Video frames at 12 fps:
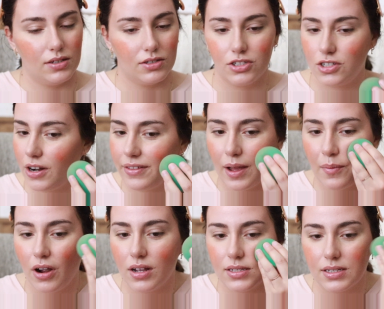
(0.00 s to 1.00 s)
start
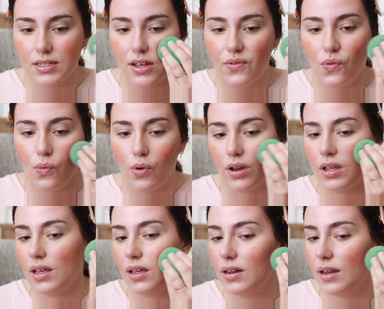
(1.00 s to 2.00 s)
that process of
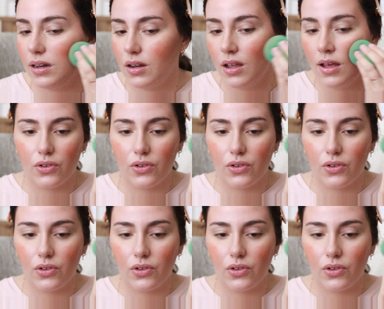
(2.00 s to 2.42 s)
working it in.